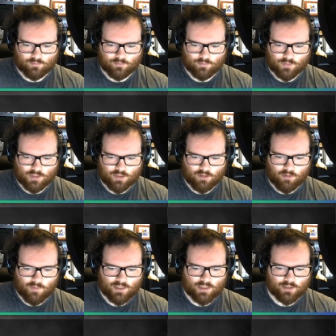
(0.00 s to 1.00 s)
So it
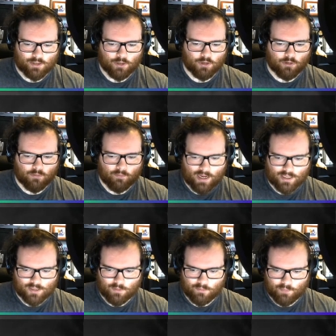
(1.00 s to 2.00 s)
means it's a local
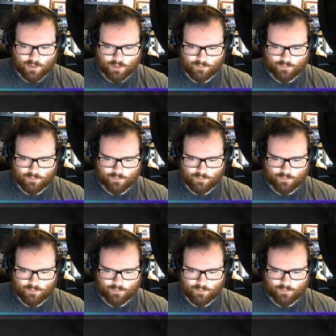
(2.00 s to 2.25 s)
maximum point.